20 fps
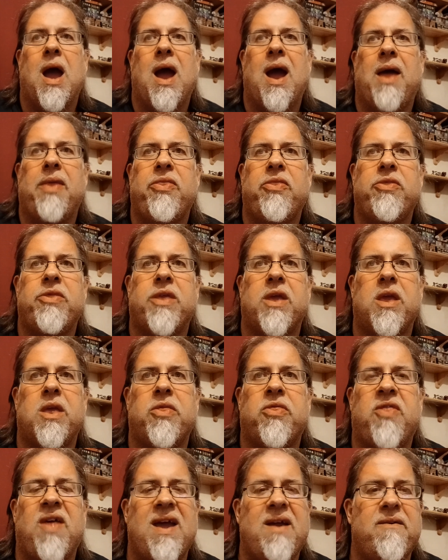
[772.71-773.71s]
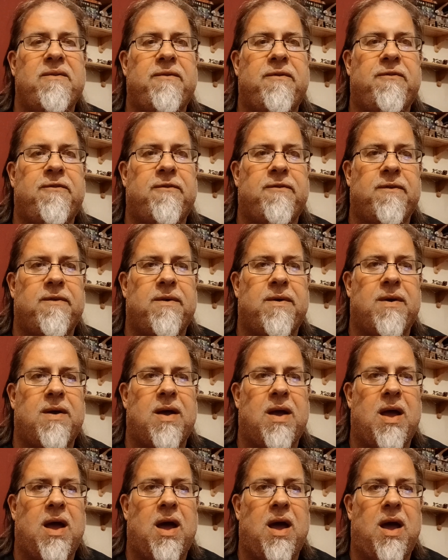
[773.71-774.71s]
And they've,
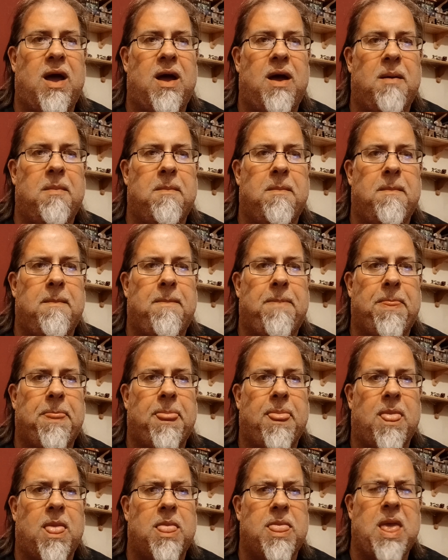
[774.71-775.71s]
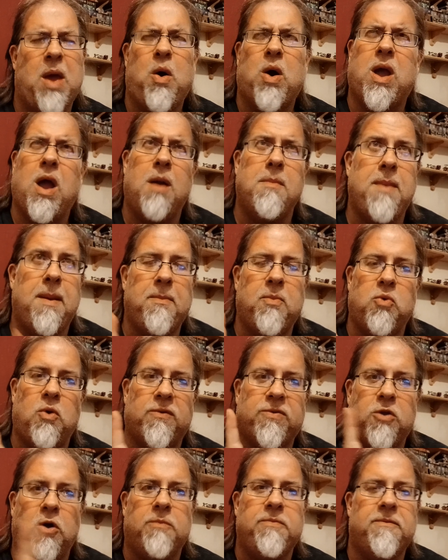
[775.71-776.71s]
now I can't remember
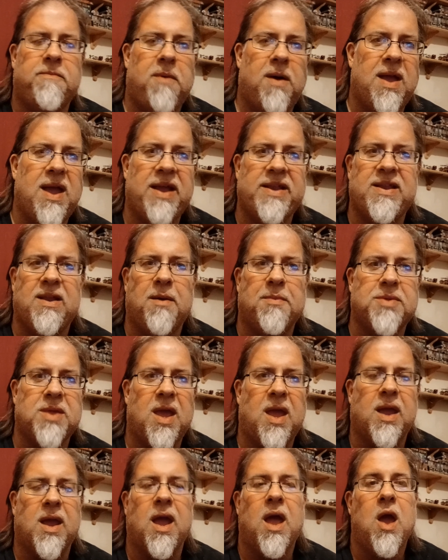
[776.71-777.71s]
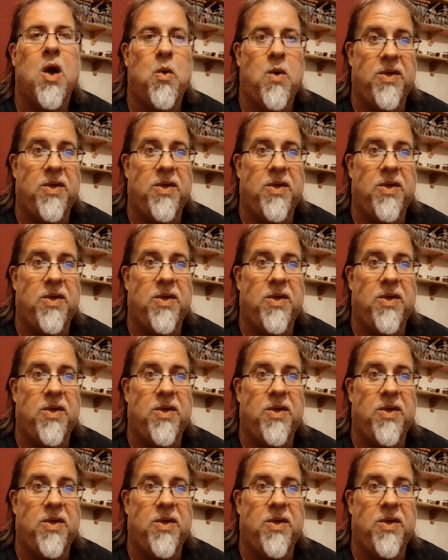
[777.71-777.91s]
off the top of my head now I'm saying it,